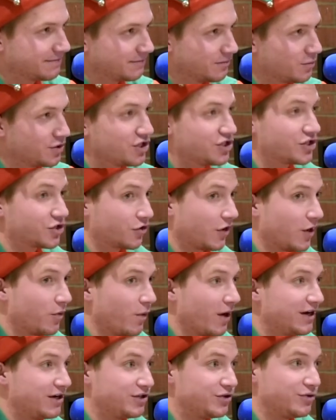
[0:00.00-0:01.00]
Which is a great
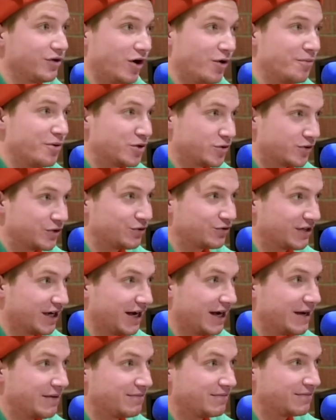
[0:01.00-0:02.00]
way to do almost
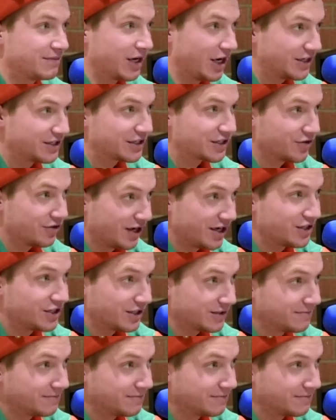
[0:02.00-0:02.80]
real-time content creation.